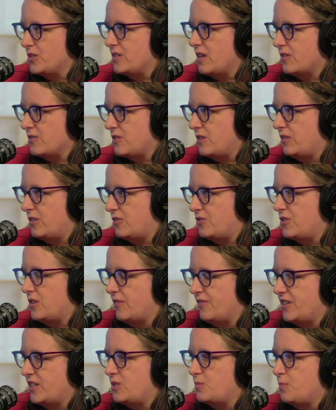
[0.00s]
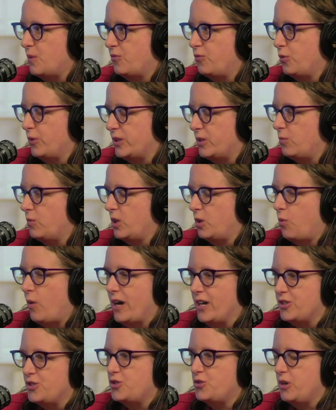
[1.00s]
cells on their cervix before the
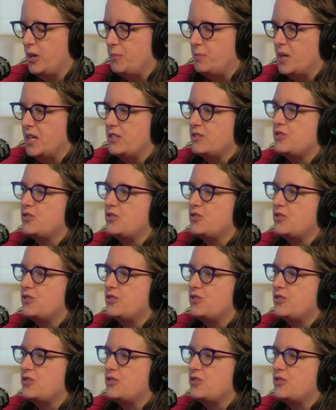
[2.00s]
required treatment.